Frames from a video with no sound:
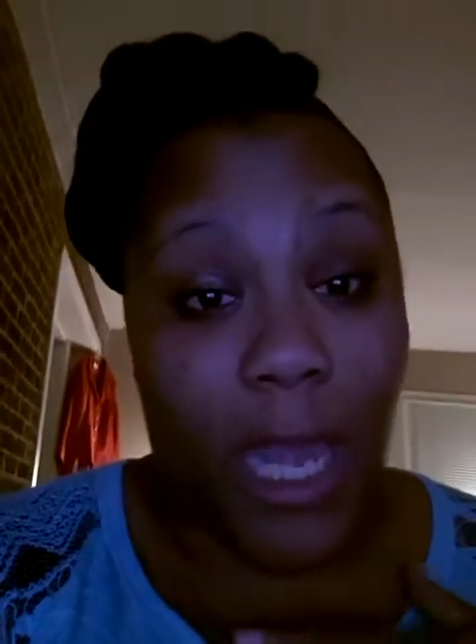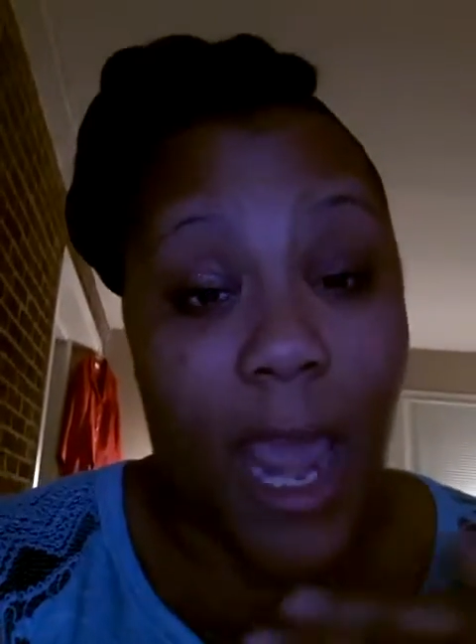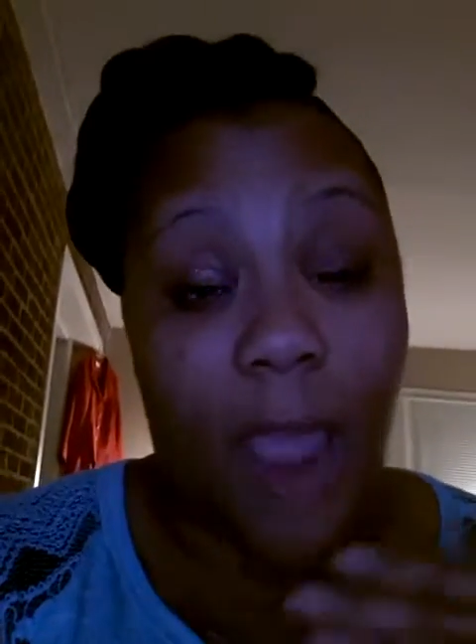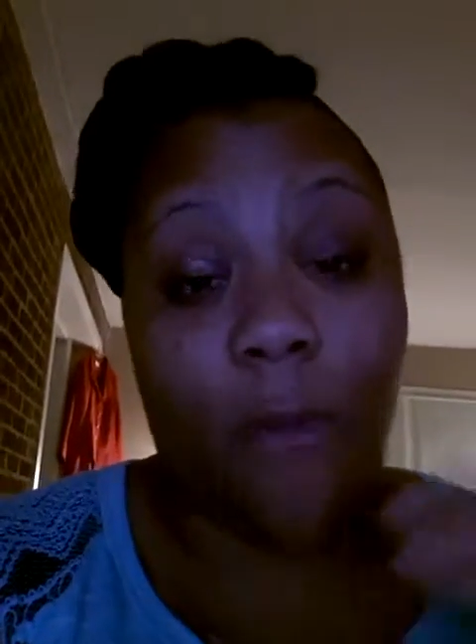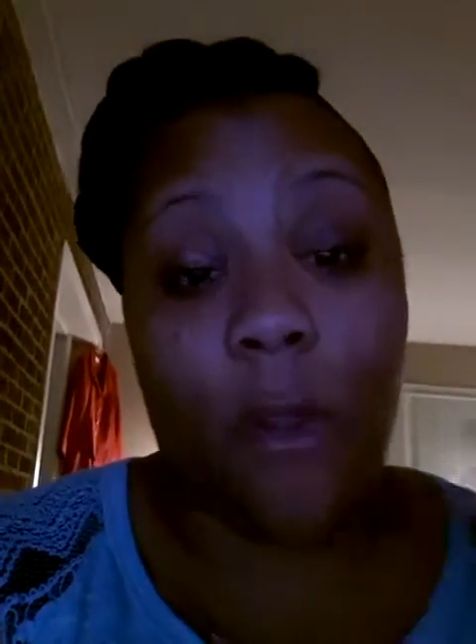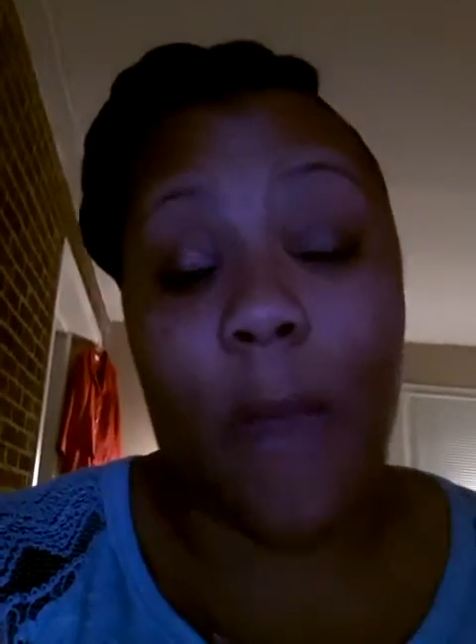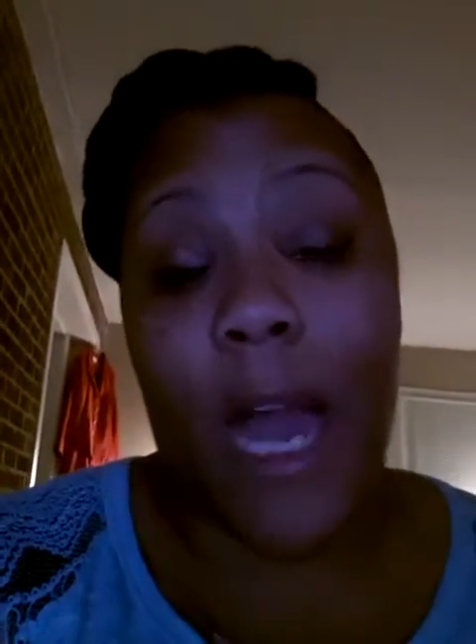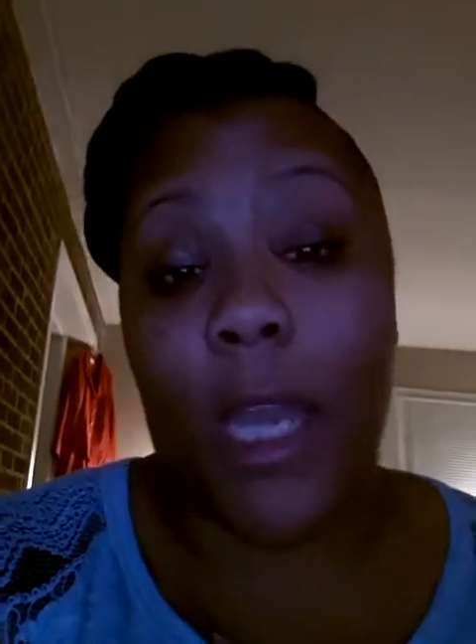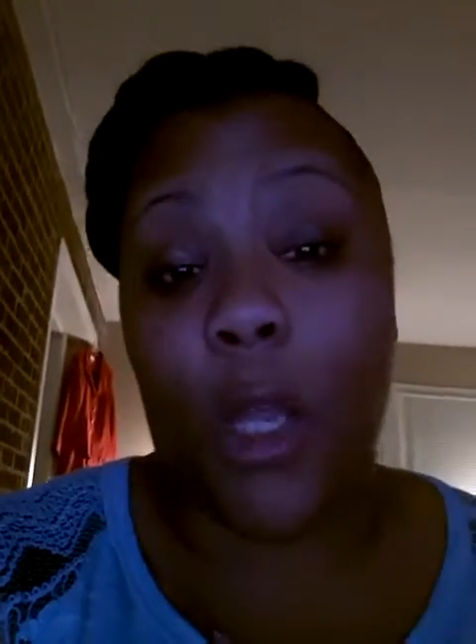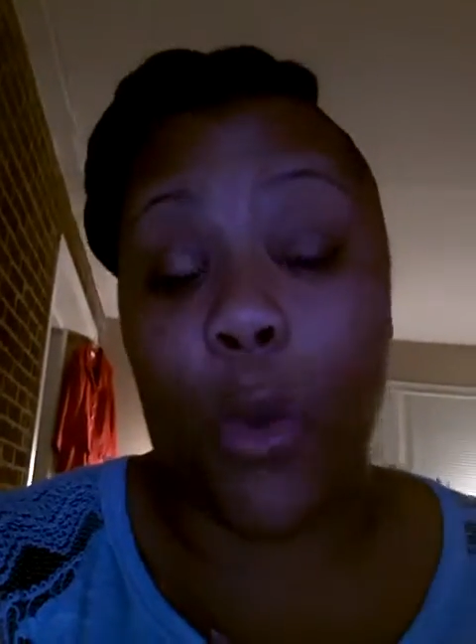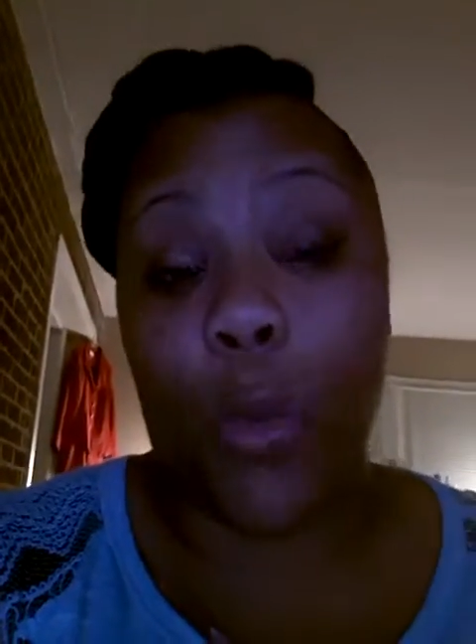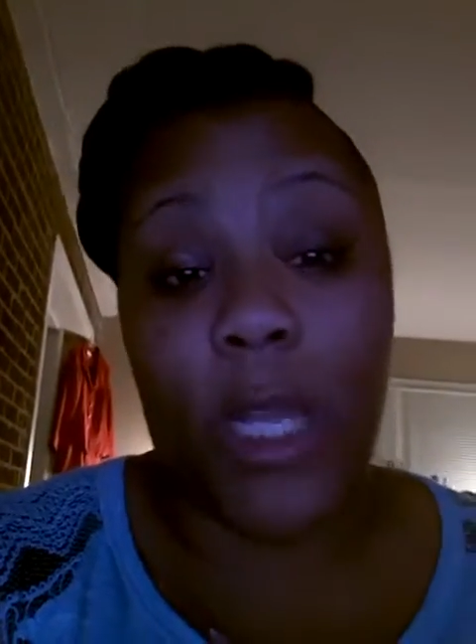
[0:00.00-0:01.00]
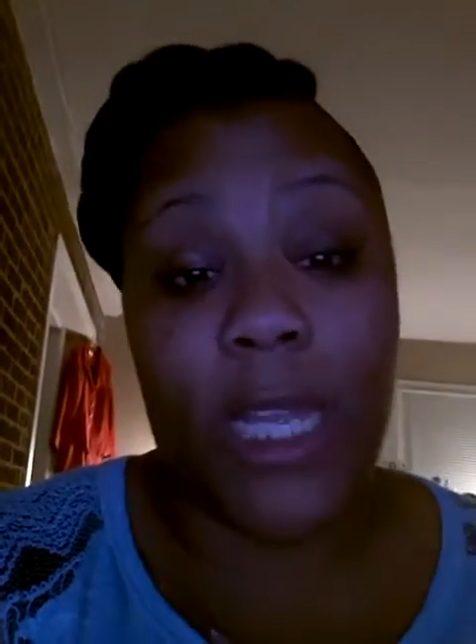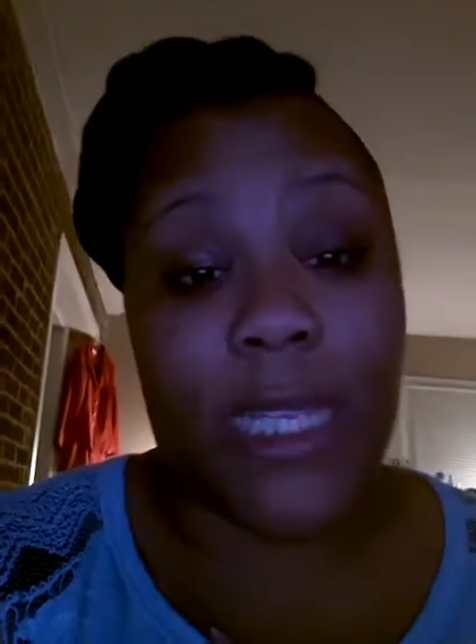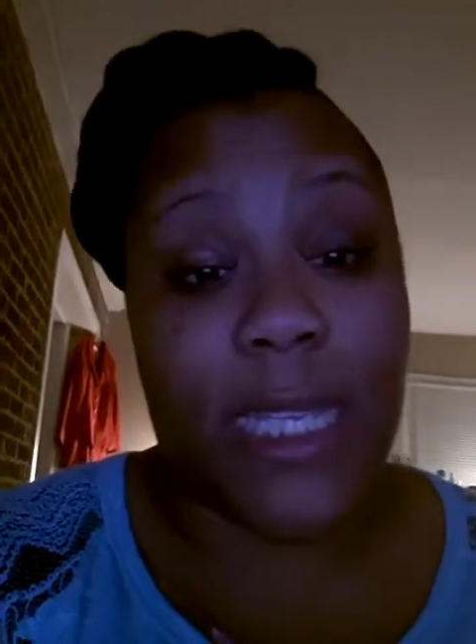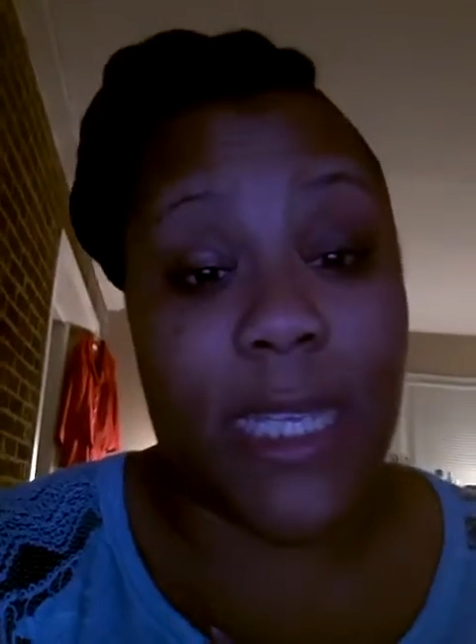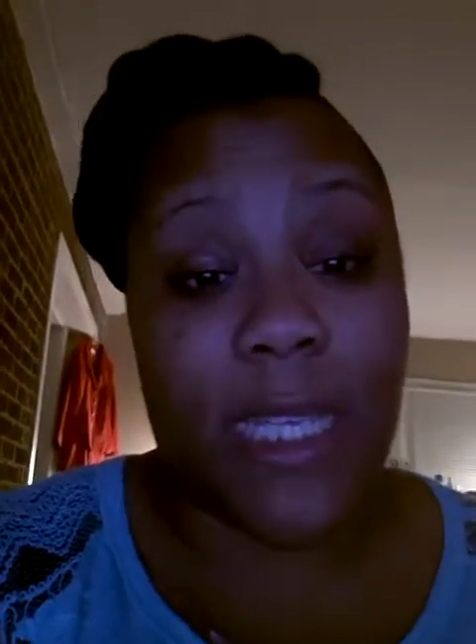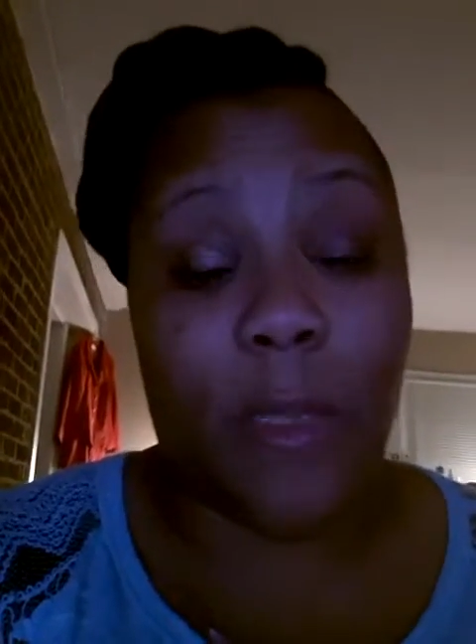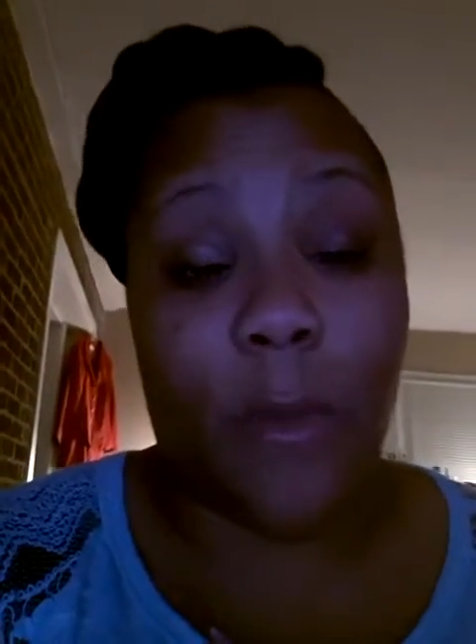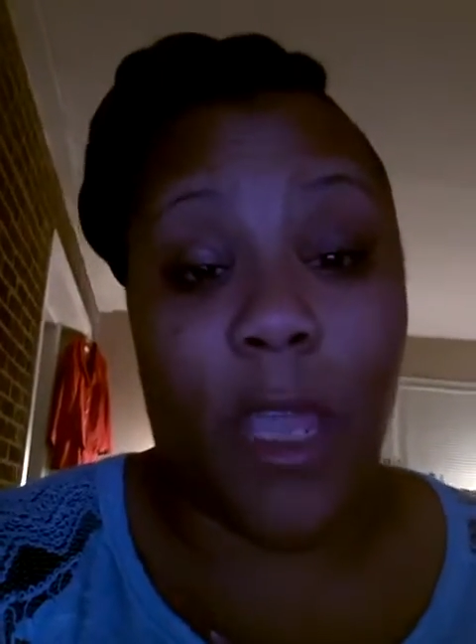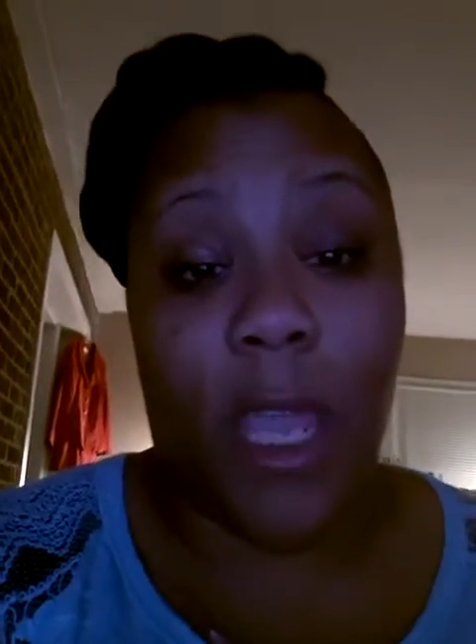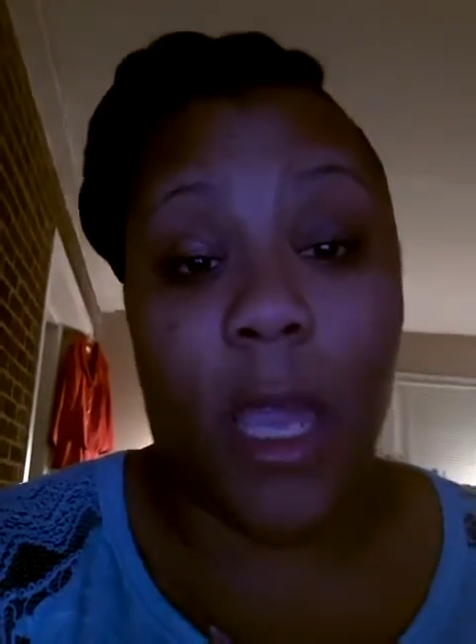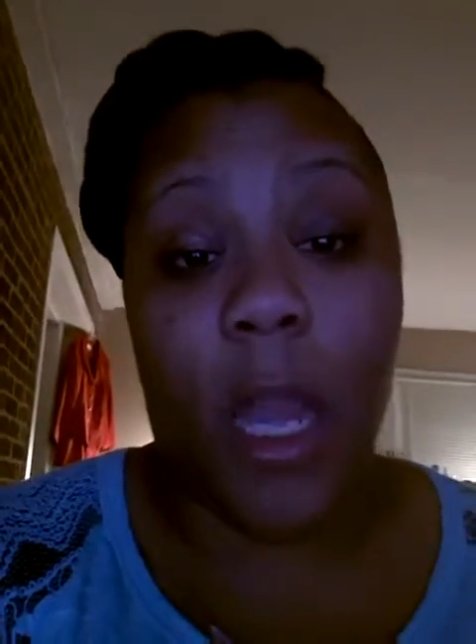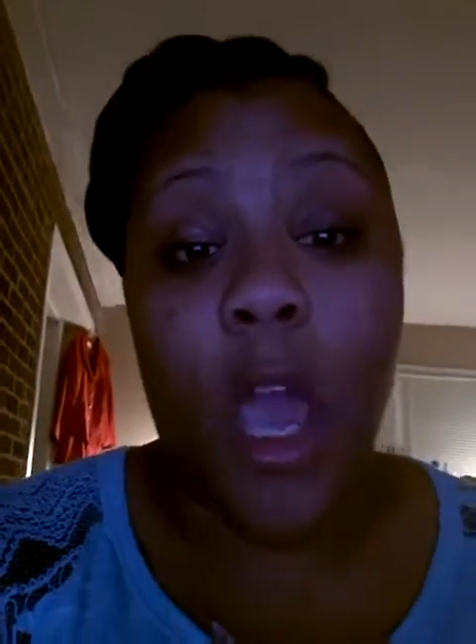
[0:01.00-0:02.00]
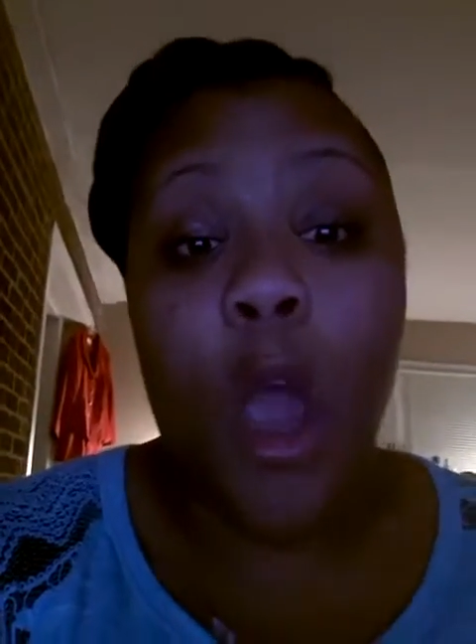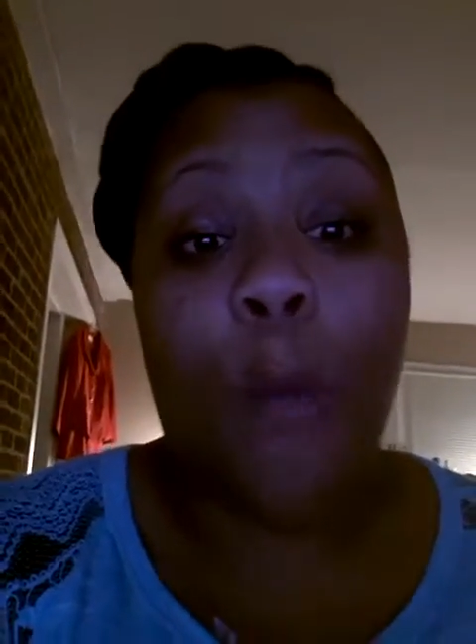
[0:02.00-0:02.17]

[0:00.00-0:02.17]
and everybody who listened to me and